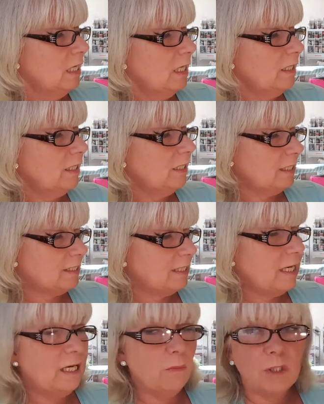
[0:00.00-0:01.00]
And then this
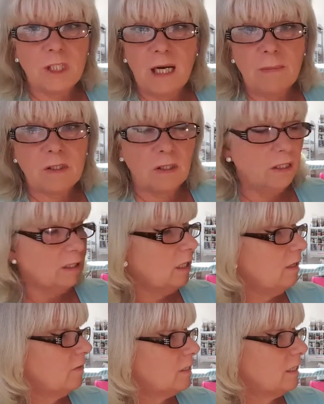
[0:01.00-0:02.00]
saying, which I absolutely
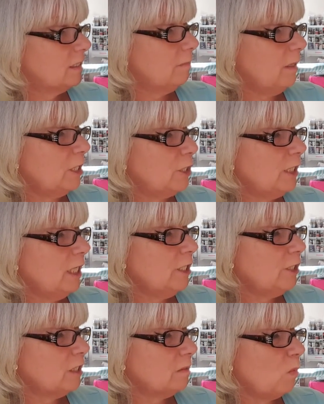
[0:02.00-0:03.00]
love, it says,
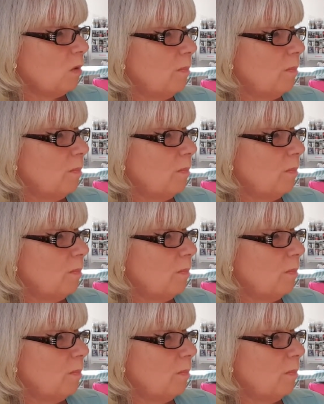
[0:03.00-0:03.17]
imagination is more